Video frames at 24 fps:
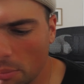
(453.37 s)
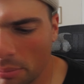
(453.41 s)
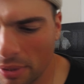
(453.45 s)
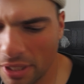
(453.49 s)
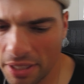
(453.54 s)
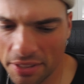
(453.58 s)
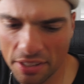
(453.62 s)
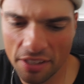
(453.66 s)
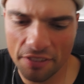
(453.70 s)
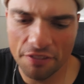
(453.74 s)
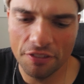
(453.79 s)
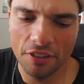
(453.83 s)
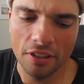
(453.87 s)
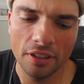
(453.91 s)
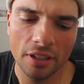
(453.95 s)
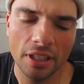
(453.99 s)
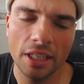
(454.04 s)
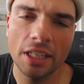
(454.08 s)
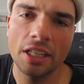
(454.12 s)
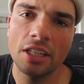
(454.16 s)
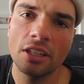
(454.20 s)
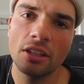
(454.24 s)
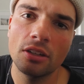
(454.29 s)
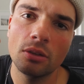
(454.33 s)
because I feel
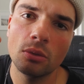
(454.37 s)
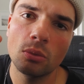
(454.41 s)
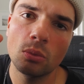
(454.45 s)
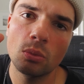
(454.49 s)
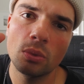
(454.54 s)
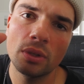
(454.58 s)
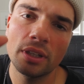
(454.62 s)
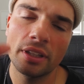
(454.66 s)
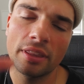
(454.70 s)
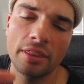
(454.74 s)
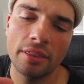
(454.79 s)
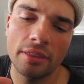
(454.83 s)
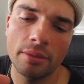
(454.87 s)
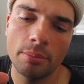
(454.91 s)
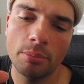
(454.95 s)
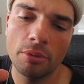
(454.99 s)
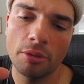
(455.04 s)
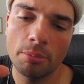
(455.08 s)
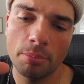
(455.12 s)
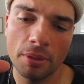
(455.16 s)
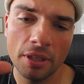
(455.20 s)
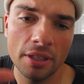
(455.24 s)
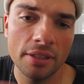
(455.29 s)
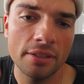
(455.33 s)
like with
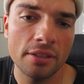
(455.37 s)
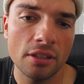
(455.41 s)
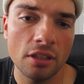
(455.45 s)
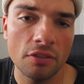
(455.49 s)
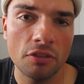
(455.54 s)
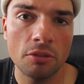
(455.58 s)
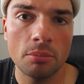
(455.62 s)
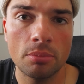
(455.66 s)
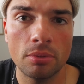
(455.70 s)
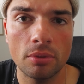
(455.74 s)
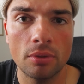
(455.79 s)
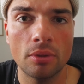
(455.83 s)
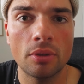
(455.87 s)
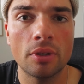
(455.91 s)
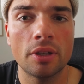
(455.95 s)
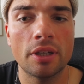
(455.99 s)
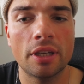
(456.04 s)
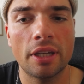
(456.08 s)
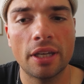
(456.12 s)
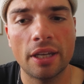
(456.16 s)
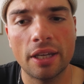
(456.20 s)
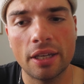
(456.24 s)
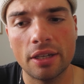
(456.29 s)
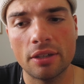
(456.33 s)
with being self-employed
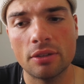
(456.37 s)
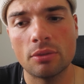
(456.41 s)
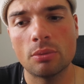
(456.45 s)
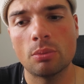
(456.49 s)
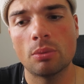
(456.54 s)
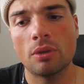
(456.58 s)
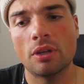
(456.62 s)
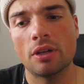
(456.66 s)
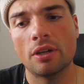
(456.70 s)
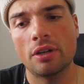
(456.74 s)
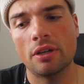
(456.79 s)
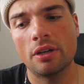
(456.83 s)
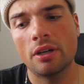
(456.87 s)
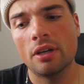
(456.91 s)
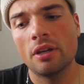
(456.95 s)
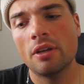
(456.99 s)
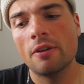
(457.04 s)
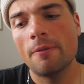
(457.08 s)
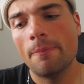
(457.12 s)
and where